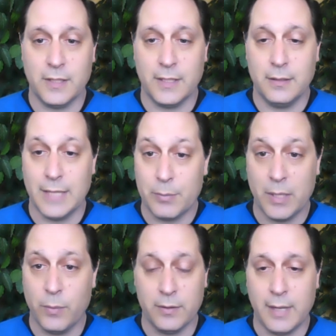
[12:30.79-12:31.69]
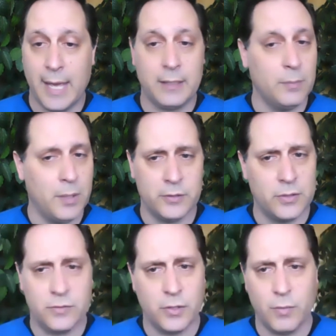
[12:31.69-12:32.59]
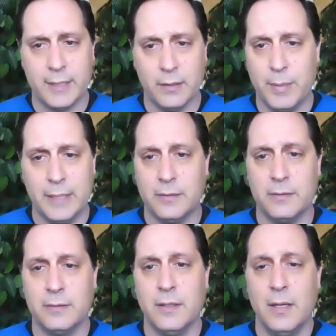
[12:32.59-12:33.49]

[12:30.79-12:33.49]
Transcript: I collaborate with acupuncturists on a regular basis,